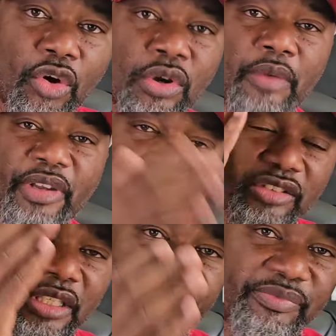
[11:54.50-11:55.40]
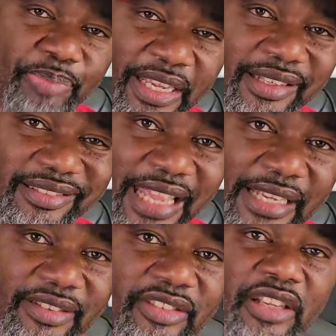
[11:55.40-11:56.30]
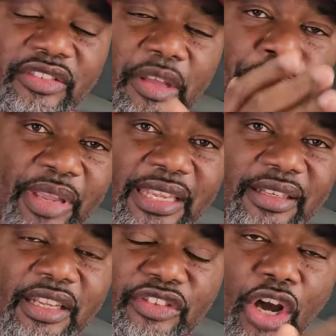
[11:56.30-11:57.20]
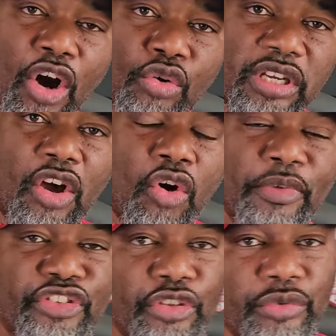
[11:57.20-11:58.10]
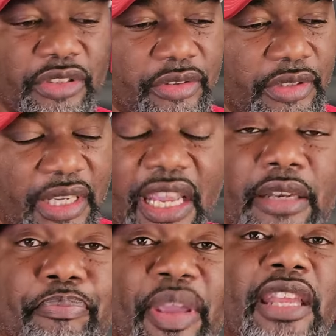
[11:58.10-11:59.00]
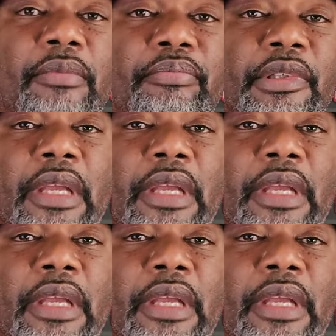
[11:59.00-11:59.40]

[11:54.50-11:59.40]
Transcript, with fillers: 0 because I'm picking Texas to beat the Oklahoma Sooners and beat them